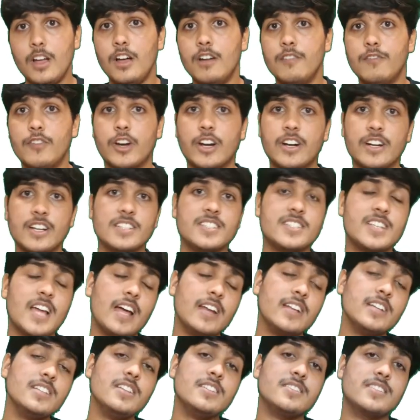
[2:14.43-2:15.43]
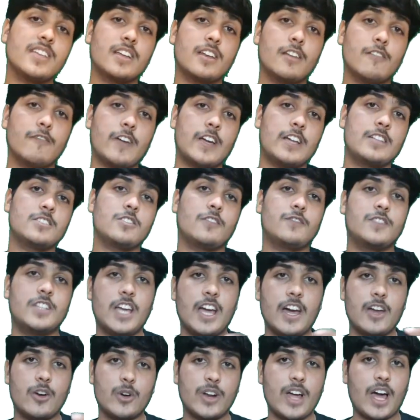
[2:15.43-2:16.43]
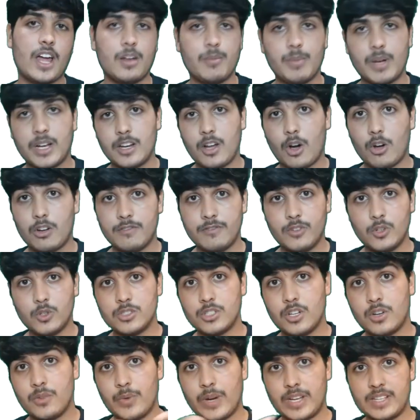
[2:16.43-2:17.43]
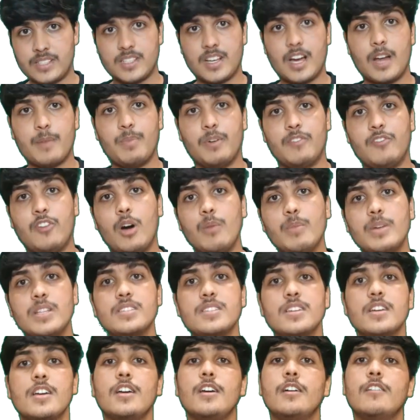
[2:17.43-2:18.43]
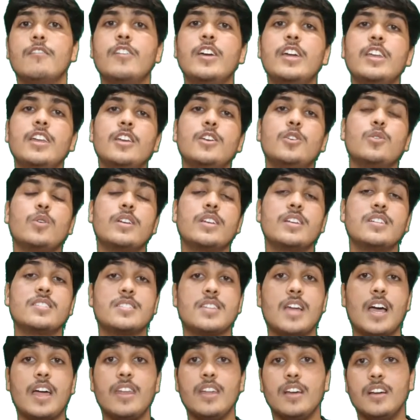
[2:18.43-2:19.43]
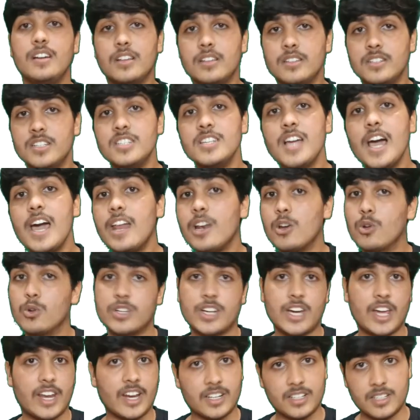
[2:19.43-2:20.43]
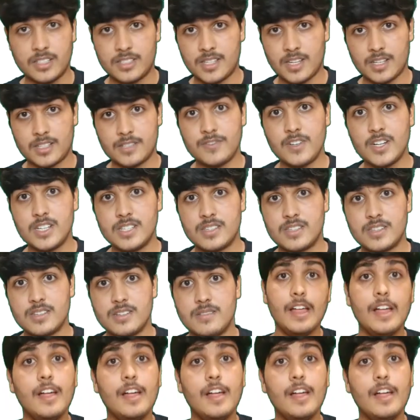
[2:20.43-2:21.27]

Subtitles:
For understanding the significance of the aerodynamic downforce on race car performance, we need to understand the tire load characteristics first.